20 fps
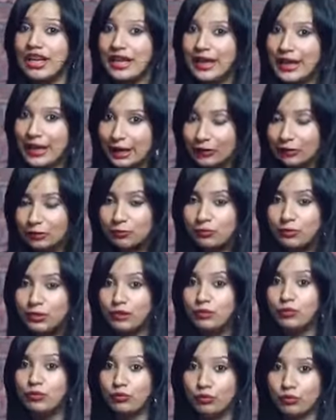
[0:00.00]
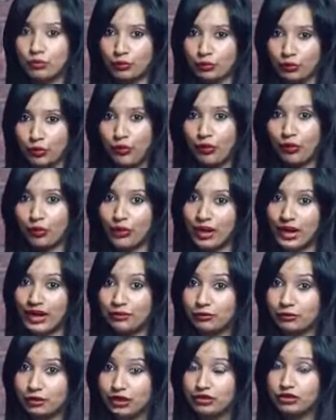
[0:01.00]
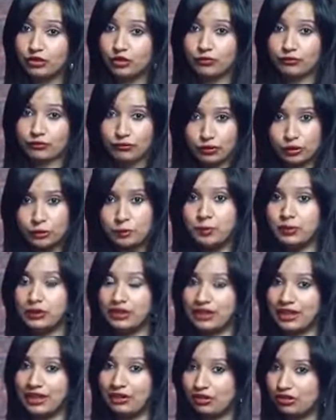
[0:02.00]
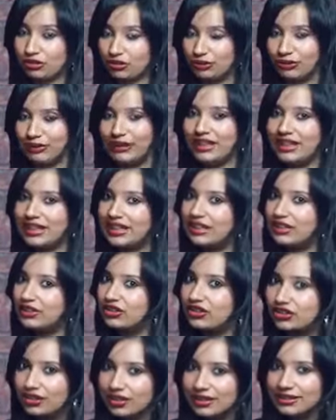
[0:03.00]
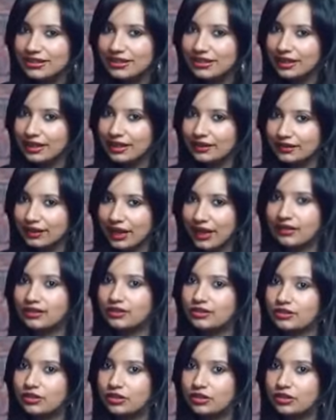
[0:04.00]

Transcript: help you grow and reach your full potential, just like that,